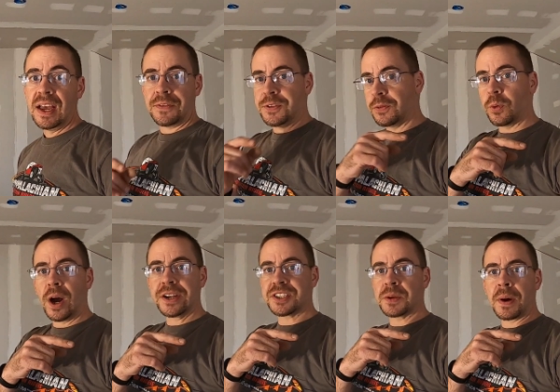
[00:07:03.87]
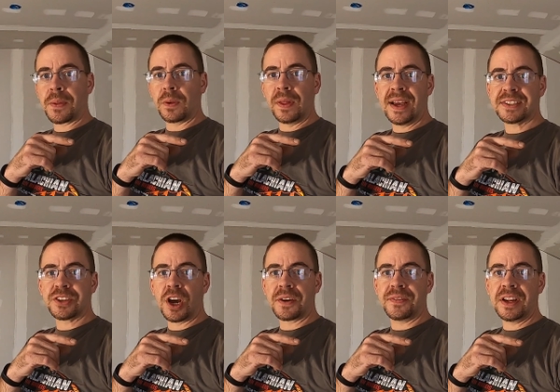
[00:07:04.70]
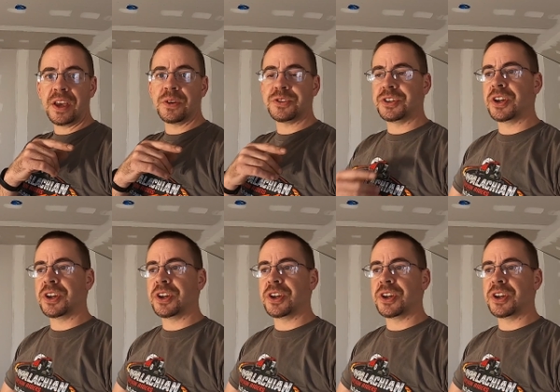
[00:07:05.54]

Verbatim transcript: If you've watched the other Let's Talk videos,